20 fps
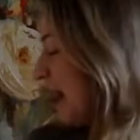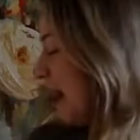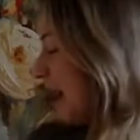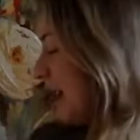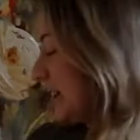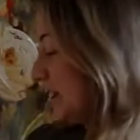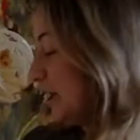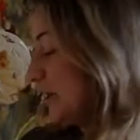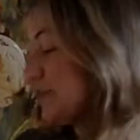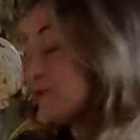
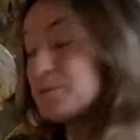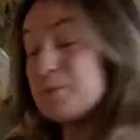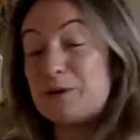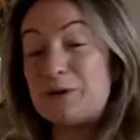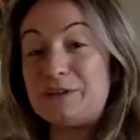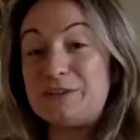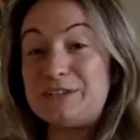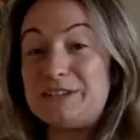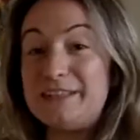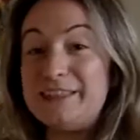Another
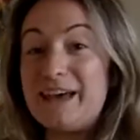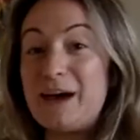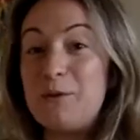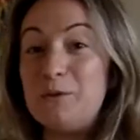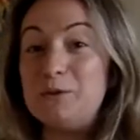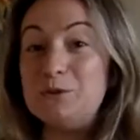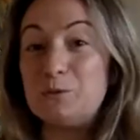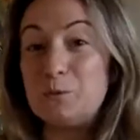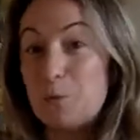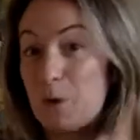person that
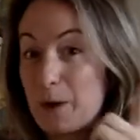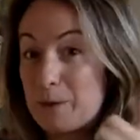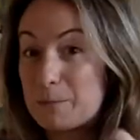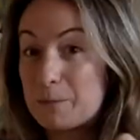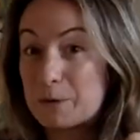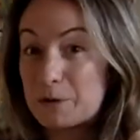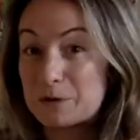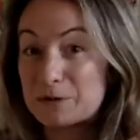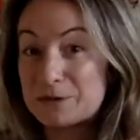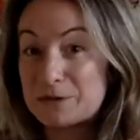was one
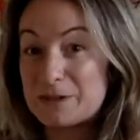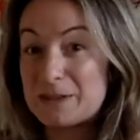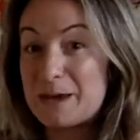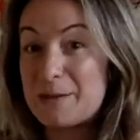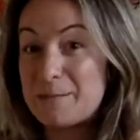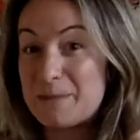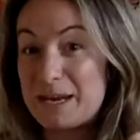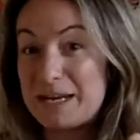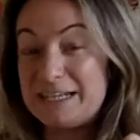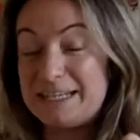person
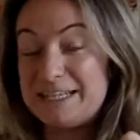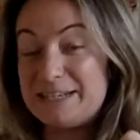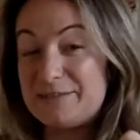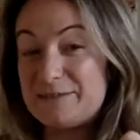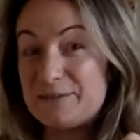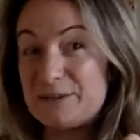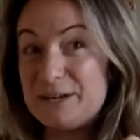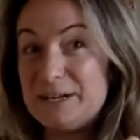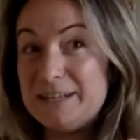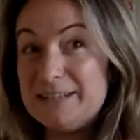that made a
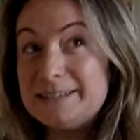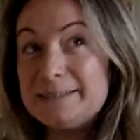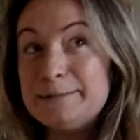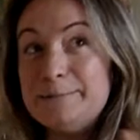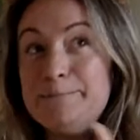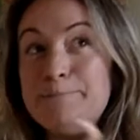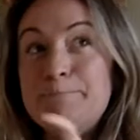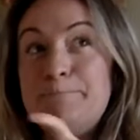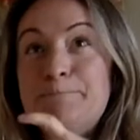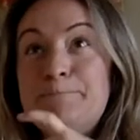
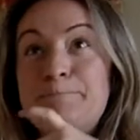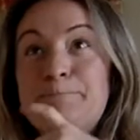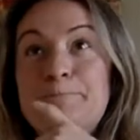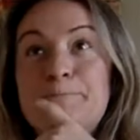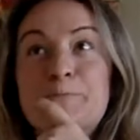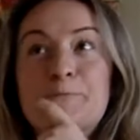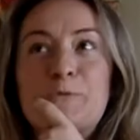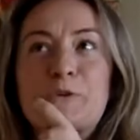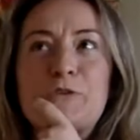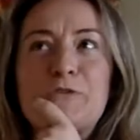difference.
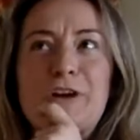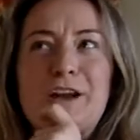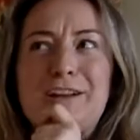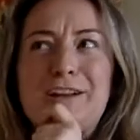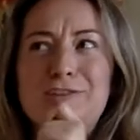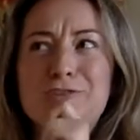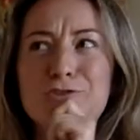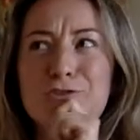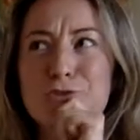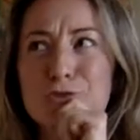We read a
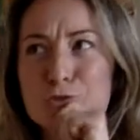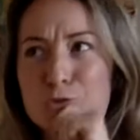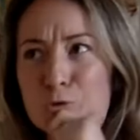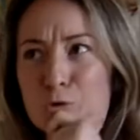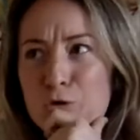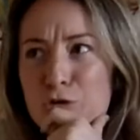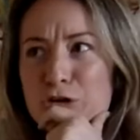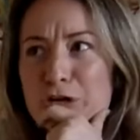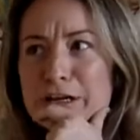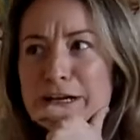
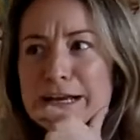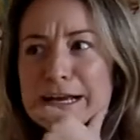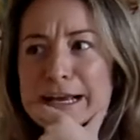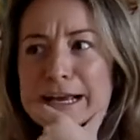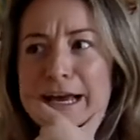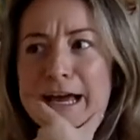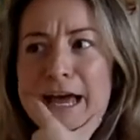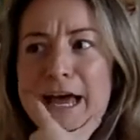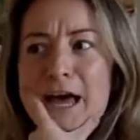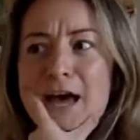
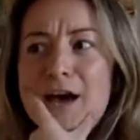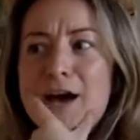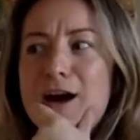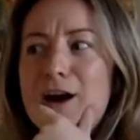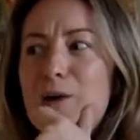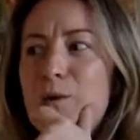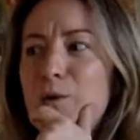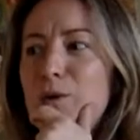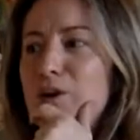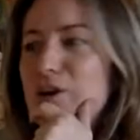story.
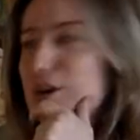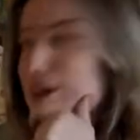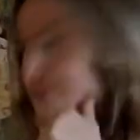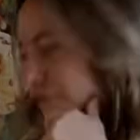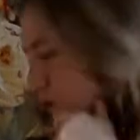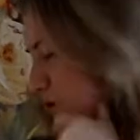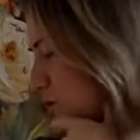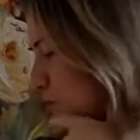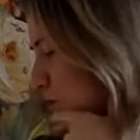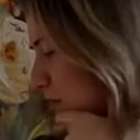I wonder
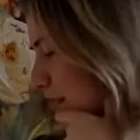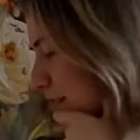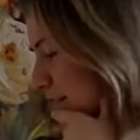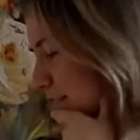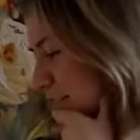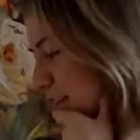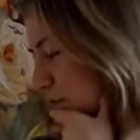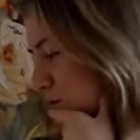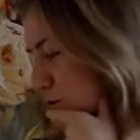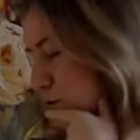if you guys
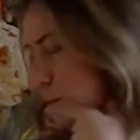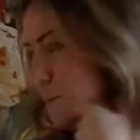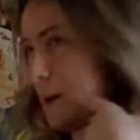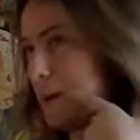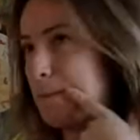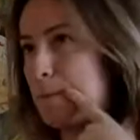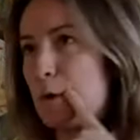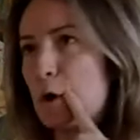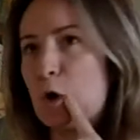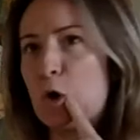can
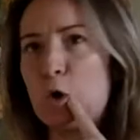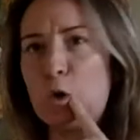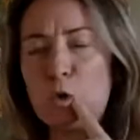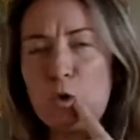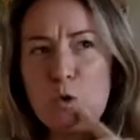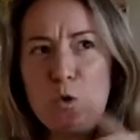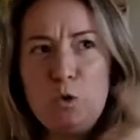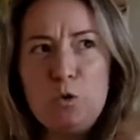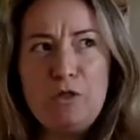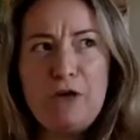remember
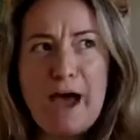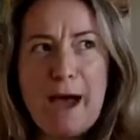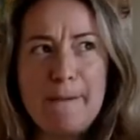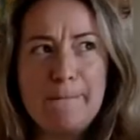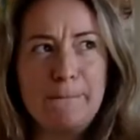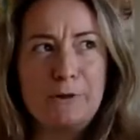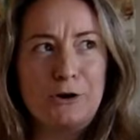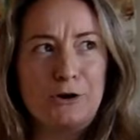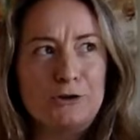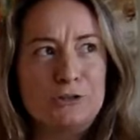who
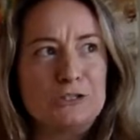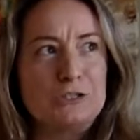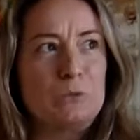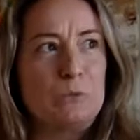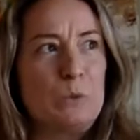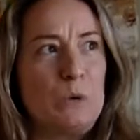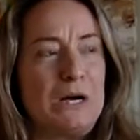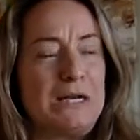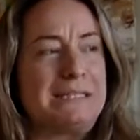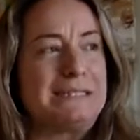that person
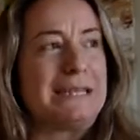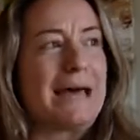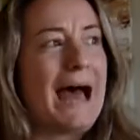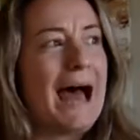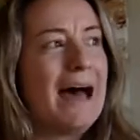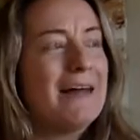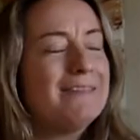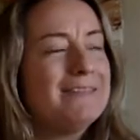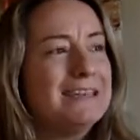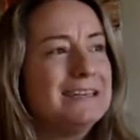was that
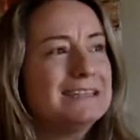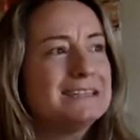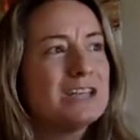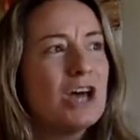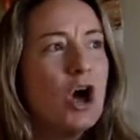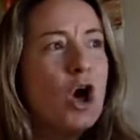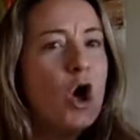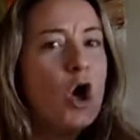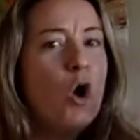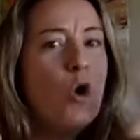had this
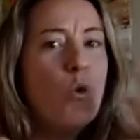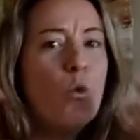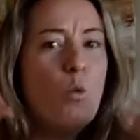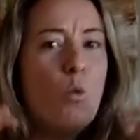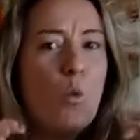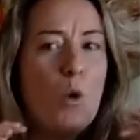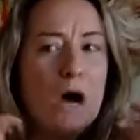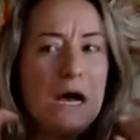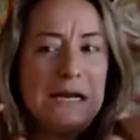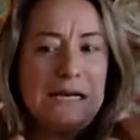
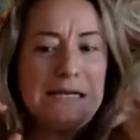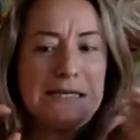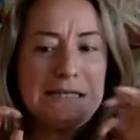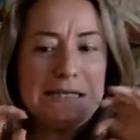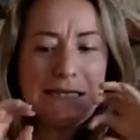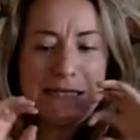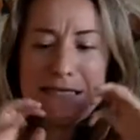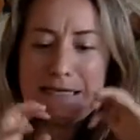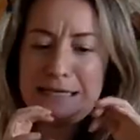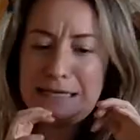
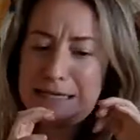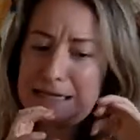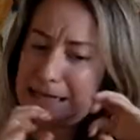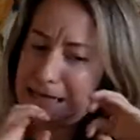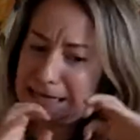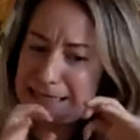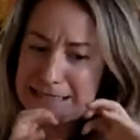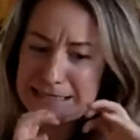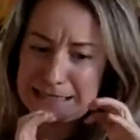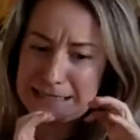one
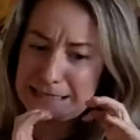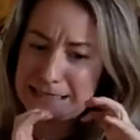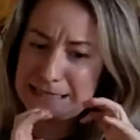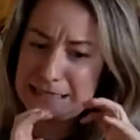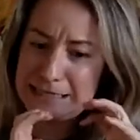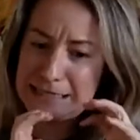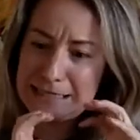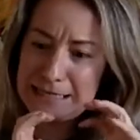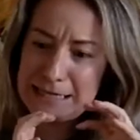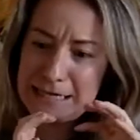little
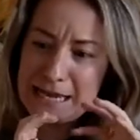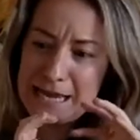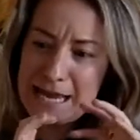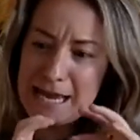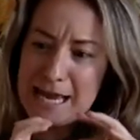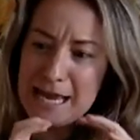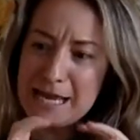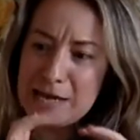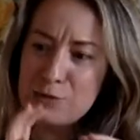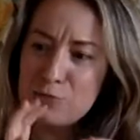idea
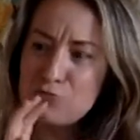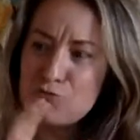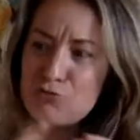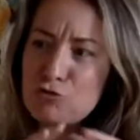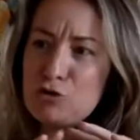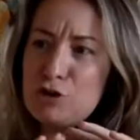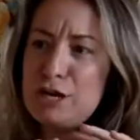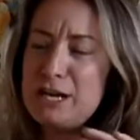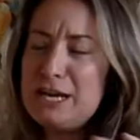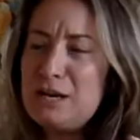and
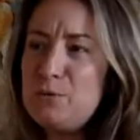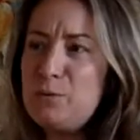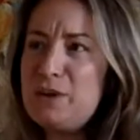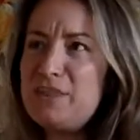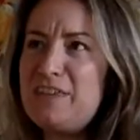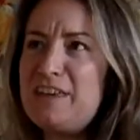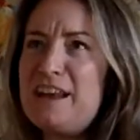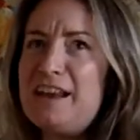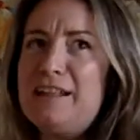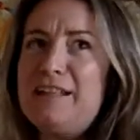ran
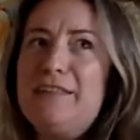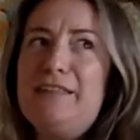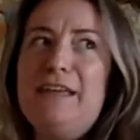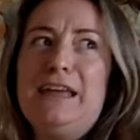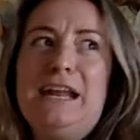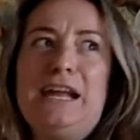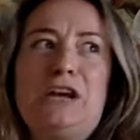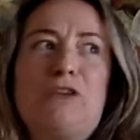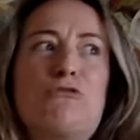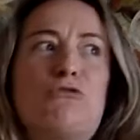with it, and then
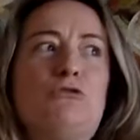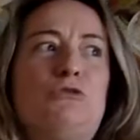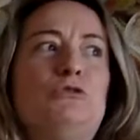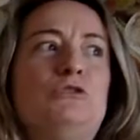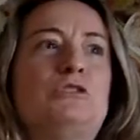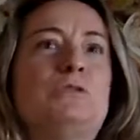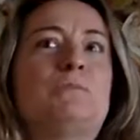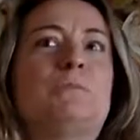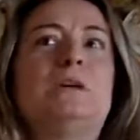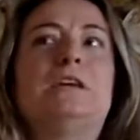it grew
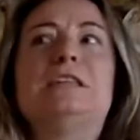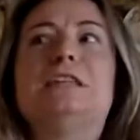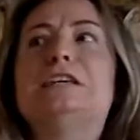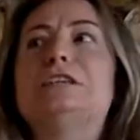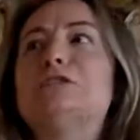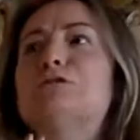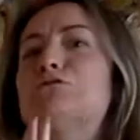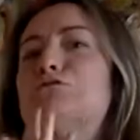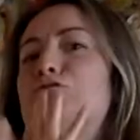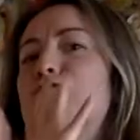to be
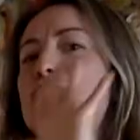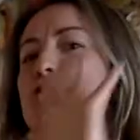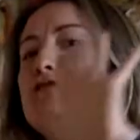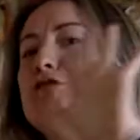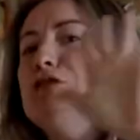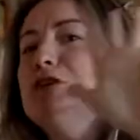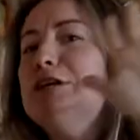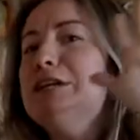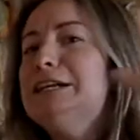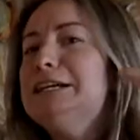this
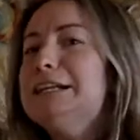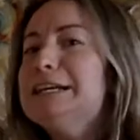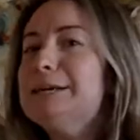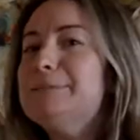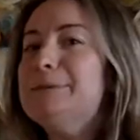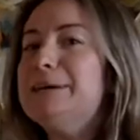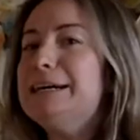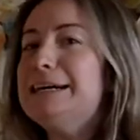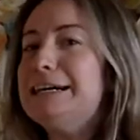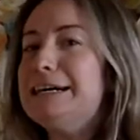really
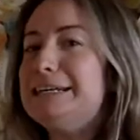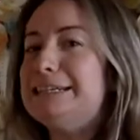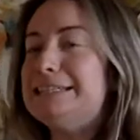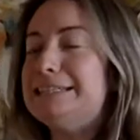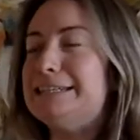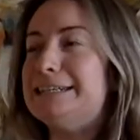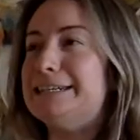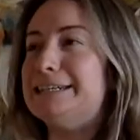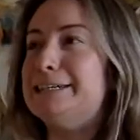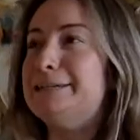big
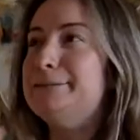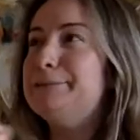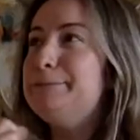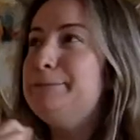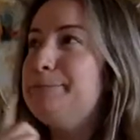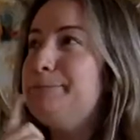idea.